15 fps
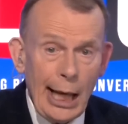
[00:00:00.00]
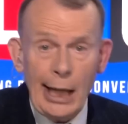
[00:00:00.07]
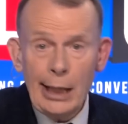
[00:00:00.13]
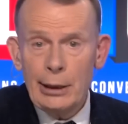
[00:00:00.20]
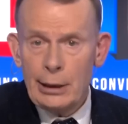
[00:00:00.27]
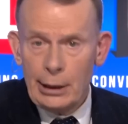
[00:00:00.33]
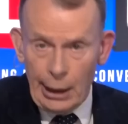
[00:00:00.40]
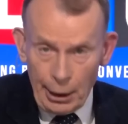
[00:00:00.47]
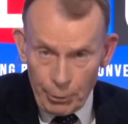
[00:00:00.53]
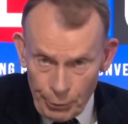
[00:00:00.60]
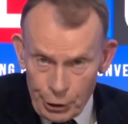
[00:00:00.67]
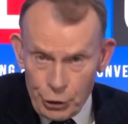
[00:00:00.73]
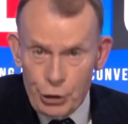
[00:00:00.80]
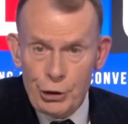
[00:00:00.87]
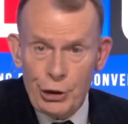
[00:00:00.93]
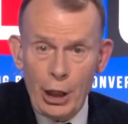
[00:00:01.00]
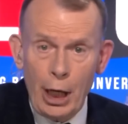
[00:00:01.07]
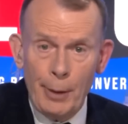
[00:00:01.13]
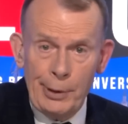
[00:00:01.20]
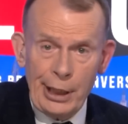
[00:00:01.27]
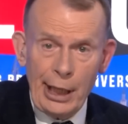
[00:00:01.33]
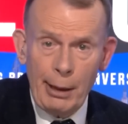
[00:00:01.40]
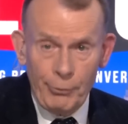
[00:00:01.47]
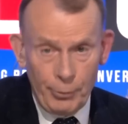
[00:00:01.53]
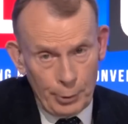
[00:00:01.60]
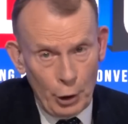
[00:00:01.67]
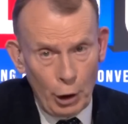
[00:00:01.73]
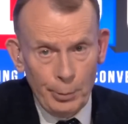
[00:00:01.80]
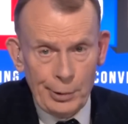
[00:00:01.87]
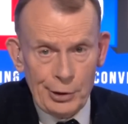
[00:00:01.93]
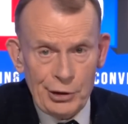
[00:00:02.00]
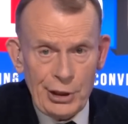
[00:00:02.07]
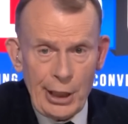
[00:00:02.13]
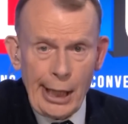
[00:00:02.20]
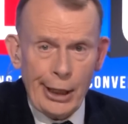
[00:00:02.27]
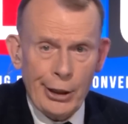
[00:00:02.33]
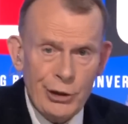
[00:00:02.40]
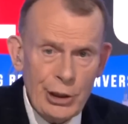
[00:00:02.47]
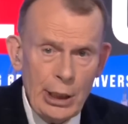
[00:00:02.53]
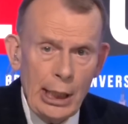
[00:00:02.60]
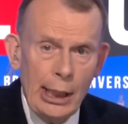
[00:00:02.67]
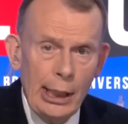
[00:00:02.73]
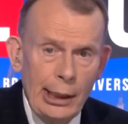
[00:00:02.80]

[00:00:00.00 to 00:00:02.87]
And, like Richard Sharp, he came from Goldman Sachs.